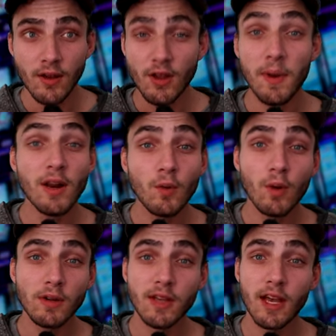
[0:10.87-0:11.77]
No matter
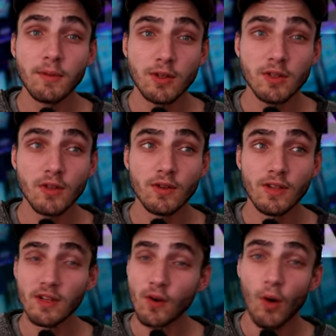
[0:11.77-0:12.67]
what game you choose,
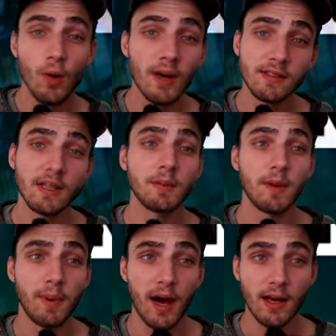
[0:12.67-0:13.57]
it's always going to
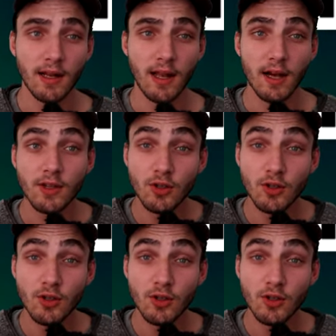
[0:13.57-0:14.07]
be partly luck.